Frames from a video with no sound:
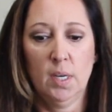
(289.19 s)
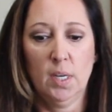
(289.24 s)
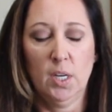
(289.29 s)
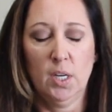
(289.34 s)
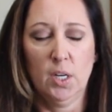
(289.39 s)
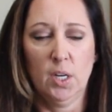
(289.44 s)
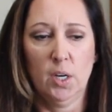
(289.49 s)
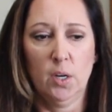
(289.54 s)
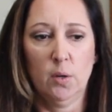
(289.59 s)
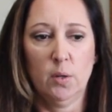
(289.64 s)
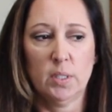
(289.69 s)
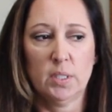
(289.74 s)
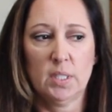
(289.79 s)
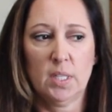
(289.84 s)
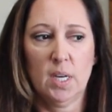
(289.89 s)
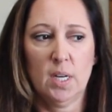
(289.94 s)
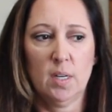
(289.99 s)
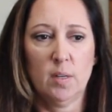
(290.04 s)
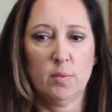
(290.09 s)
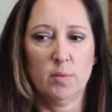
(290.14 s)
it's
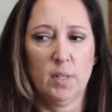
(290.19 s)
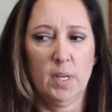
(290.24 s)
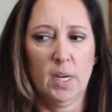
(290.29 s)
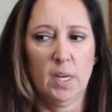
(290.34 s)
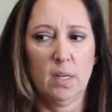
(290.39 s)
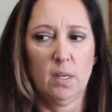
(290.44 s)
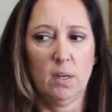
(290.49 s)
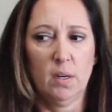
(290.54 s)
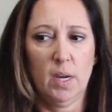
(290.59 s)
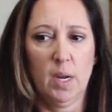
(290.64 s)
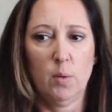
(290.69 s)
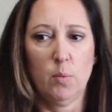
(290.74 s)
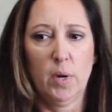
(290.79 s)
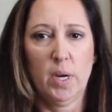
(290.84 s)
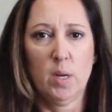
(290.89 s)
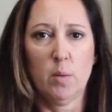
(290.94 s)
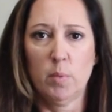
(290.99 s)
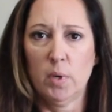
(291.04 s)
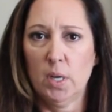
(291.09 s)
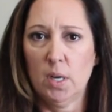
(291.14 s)
kind of like, okay,
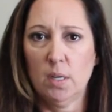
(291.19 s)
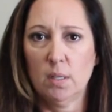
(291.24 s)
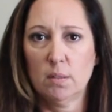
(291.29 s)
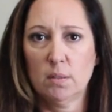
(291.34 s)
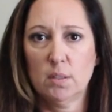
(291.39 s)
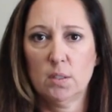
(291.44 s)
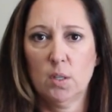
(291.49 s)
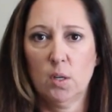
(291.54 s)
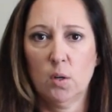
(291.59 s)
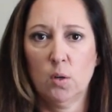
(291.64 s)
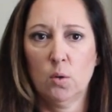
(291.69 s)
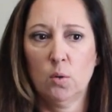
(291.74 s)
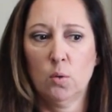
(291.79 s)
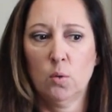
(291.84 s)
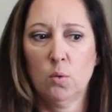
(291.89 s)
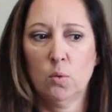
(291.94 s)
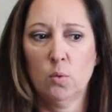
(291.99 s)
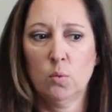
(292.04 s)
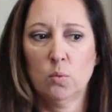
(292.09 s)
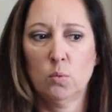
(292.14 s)
wait a minute.
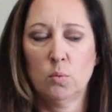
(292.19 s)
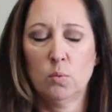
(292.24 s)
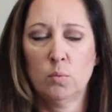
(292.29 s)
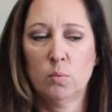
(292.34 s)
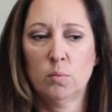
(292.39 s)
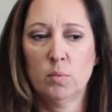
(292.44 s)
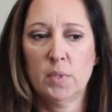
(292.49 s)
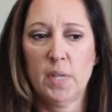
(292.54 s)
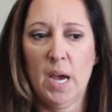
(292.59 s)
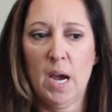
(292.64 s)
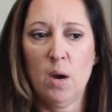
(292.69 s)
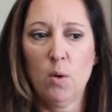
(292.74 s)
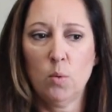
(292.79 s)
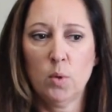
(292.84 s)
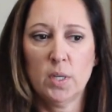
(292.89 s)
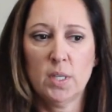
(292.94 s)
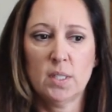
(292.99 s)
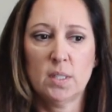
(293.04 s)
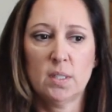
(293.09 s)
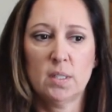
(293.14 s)
So that
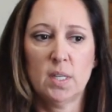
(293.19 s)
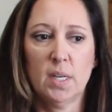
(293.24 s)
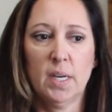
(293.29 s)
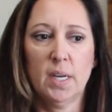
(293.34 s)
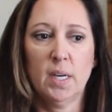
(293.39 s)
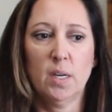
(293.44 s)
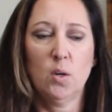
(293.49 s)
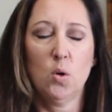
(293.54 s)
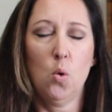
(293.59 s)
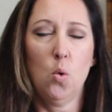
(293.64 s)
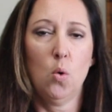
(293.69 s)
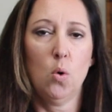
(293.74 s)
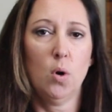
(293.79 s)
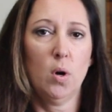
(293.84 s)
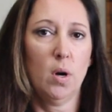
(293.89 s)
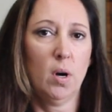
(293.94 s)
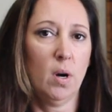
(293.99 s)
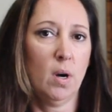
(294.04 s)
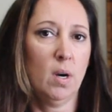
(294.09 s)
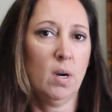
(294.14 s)
was a
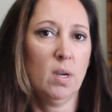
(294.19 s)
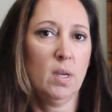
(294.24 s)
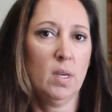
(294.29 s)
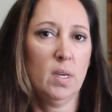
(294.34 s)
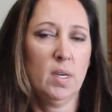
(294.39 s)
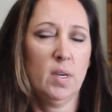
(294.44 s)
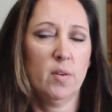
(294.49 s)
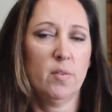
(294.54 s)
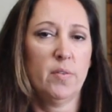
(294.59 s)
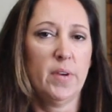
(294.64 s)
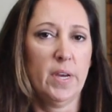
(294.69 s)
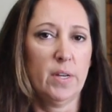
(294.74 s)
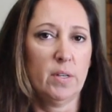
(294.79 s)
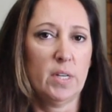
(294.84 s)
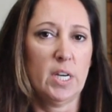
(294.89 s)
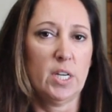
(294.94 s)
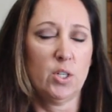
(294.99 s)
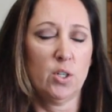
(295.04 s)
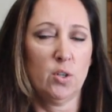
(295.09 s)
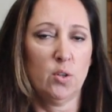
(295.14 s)
core
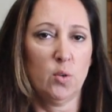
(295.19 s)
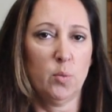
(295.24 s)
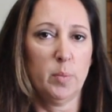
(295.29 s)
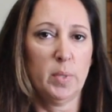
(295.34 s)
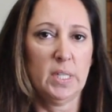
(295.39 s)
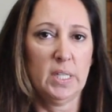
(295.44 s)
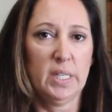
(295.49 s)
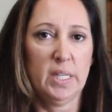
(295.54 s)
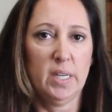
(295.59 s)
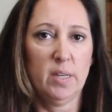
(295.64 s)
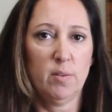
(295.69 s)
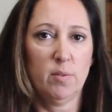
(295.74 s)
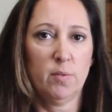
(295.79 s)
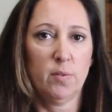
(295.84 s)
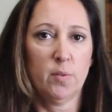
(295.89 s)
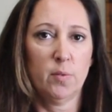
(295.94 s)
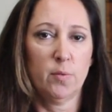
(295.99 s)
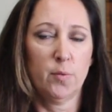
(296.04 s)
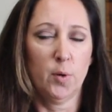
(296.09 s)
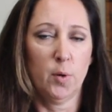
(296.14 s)
foundational belief
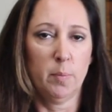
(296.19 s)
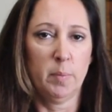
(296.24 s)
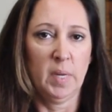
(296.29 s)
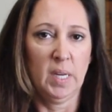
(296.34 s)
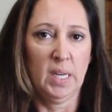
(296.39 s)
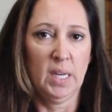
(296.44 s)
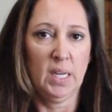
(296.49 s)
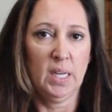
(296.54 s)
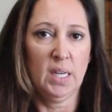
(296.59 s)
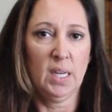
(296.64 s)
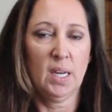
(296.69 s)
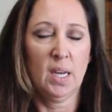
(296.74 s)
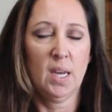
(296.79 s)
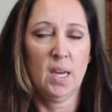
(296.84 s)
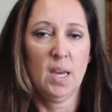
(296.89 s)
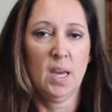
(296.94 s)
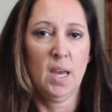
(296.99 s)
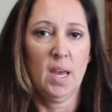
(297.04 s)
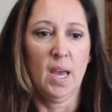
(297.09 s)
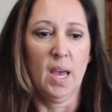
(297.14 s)
for me.
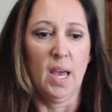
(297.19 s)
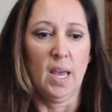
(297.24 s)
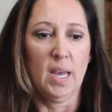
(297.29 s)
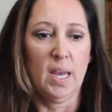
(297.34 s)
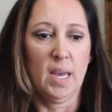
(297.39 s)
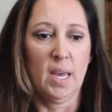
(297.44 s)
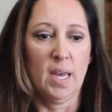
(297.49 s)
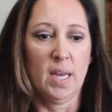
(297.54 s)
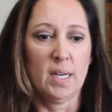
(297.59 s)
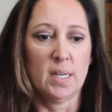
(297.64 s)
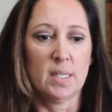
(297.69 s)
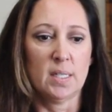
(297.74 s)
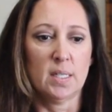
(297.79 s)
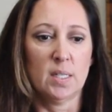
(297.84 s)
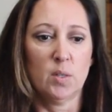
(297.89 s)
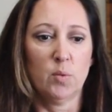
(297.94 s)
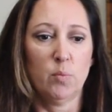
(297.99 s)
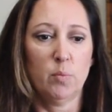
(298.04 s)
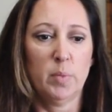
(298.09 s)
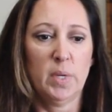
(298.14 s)
And
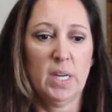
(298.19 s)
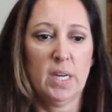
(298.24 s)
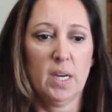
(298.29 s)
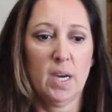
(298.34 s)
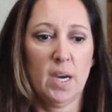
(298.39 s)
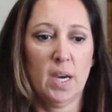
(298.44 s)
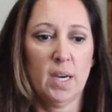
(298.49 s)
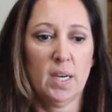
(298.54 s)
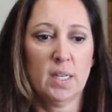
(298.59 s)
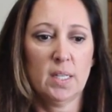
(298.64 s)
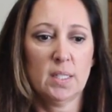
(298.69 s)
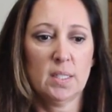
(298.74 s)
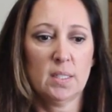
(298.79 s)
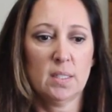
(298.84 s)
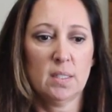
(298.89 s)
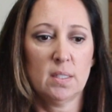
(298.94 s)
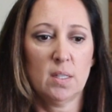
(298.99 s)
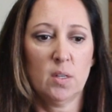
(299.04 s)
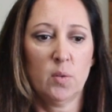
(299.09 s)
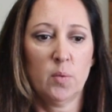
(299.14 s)

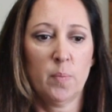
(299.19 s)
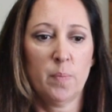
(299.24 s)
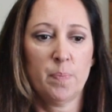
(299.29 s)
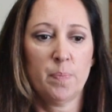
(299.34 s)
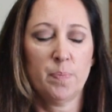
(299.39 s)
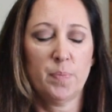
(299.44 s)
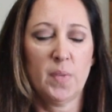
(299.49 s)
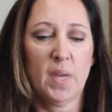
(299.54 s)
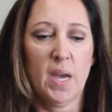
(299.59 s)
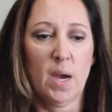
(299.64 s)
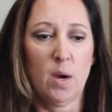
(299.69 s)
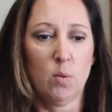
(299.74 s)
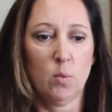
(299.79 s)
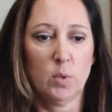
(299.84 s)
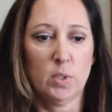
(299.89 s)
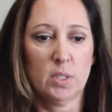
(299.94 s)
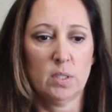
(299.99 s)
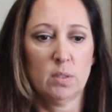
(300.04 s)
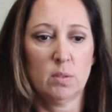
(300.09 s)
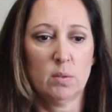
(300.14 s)
because that
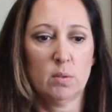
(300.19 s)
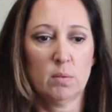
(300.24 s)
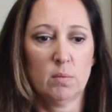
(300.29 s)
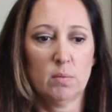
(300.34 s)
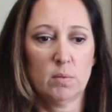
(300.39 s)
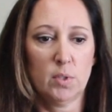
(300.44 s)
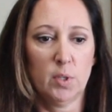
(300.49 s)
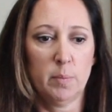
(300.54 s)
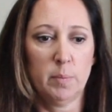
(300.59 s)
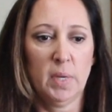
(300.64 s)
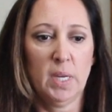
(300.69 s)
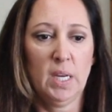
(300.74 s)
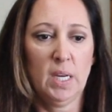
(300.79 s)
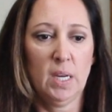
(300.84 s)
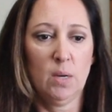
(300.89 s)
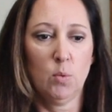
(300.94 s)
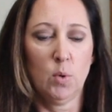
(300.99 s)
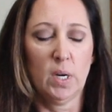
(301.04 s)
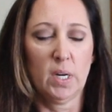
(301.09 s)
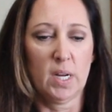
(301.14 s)
was, to
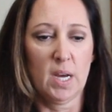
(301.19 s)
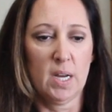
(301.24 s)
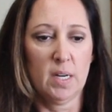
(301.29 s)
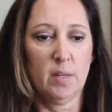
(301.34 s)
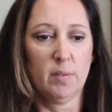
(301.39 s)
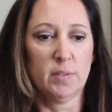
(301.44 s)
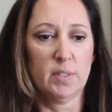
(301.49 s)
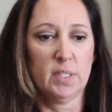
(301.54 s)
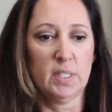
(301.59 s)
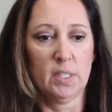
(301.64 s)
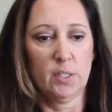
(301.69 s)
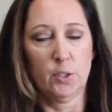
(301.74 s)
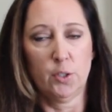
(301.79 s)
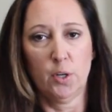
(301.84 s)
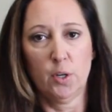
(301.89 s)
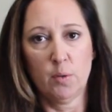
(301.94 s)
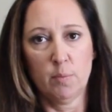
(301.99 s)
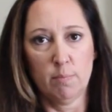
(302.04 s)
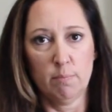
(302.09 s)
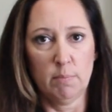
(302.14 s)
me, what kind of
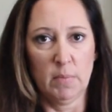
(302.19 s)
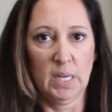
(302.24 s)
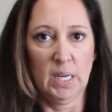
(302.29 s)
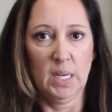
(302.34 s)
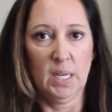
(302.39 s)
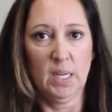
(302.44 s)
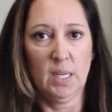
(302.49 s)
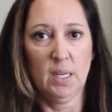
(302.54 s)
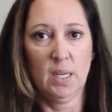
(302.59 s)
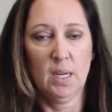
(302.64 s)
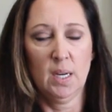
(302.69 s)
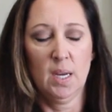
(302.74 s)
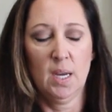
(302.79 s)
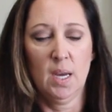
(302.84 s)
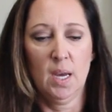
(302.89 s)
centered me,